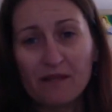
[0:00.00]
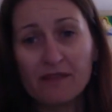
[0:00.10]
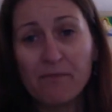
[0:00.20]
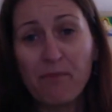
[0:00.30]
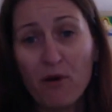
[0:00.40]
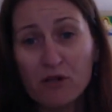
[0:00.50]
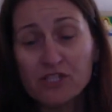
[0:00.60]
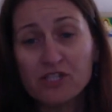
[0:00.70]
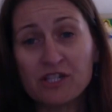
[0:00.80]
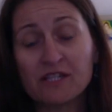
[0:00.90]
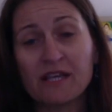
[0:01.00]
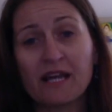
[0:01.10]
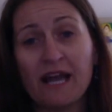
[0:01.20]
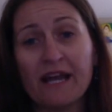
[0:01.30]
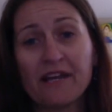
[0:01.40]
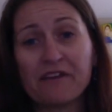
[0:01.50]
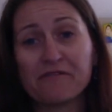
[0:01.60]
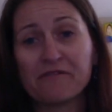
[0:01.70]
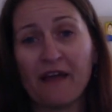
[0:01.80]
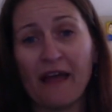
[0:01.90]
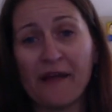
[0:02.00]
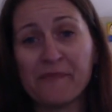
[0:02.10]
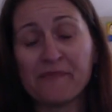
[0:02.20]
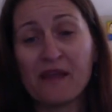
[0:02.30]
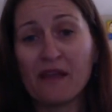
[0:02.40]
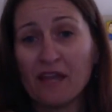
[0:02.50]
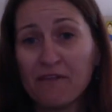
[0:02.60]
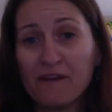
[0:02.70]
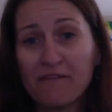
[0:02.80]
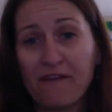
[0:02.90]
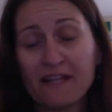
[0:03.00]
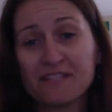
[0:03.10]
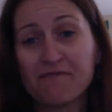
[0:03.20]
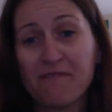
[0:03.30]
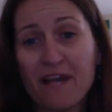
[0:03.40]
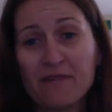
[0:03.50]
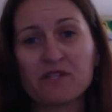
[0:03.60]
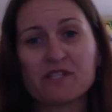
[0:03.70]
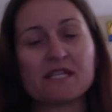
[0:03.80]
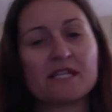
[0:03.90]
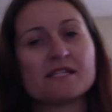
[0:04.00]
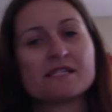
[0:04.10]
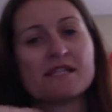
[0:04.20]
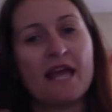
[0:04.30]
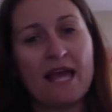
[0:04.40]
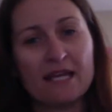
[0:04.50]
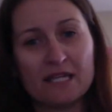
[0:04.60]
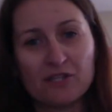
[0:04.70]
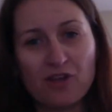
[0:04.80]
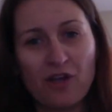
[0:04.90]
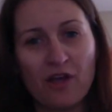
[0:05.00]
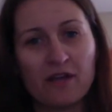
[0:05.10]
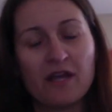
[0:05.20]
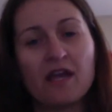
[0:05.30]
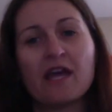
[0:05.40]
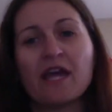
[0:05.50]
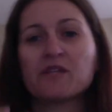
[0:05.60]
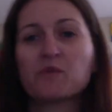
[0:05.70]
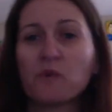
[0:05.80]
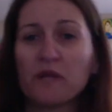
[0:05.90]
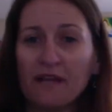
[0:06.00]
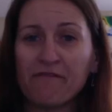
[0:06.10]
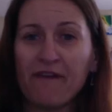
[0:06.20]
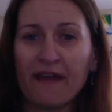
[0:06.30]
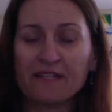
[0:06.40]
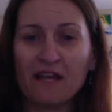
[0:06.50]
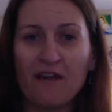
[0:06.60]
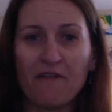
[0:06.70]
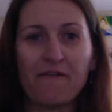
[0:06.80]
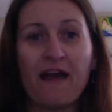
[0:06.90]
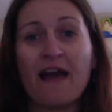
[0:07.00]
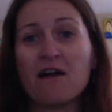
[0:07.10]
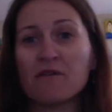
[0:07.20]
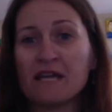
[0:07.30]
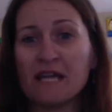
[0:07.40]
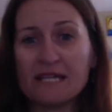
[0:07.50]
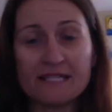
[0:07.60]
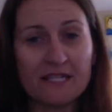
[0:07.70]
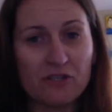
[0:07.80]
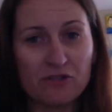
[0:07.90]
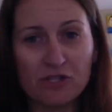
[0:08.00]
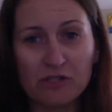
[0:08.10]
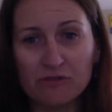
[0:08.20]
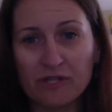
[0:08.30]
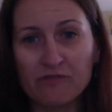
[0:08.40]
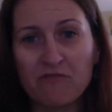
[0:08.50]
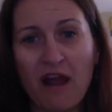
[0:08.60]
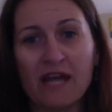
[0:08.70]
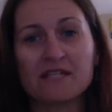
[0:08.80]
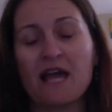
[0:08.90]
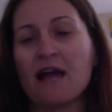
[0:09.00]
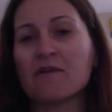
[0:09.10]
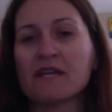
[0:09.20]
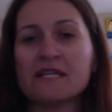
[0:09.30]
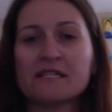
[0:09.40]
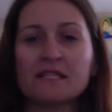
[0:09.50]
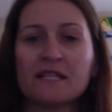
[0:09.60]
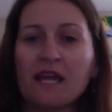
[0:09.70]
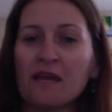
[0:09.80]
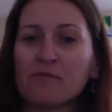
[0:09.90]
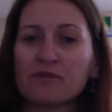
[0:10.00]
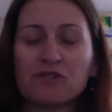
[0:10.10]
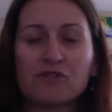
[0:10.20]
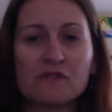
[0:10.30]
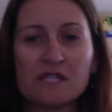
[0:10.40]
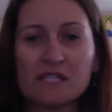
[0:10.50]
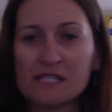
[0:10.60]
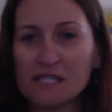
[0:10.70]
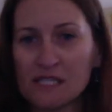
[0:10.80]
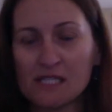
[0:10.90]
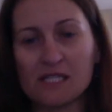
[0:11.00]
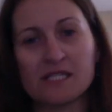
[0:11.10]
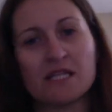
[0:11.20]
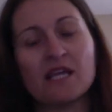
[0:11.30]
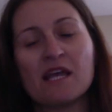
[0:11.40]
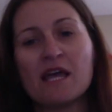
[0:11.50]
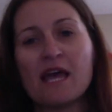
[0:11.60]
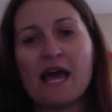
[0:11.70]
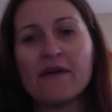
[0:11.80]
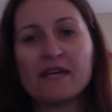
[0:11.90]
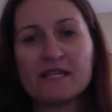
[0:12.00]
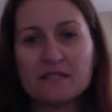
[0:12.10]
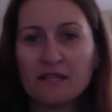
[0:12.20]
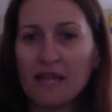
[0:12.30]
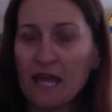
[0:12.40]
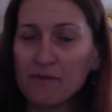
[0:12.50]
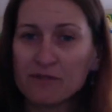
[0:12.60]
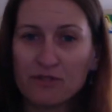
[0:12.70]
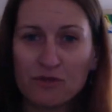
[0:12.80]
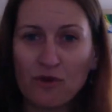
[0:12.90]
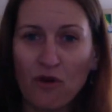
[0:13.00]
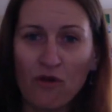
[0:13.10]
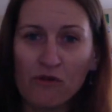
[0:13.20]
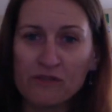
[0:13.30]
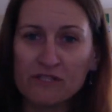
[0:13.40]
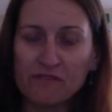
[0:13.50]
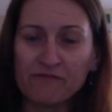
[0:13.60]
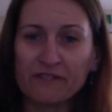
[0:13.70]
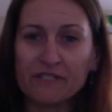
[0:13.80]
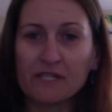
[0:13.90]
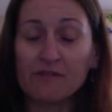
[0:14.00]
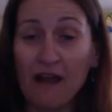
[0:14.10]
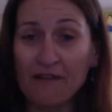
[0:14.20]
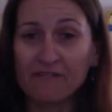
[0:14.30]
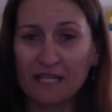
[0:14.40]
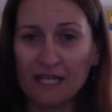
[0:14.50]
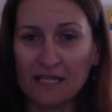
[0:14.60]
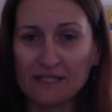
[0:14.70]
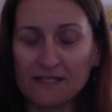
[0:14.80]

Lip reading: the posture, that kind of if it affects the fine motor skills, then in turn it will affect of how easily your children write, how easily they're able to use these scissors, and how easily they're able to do all those different craft things.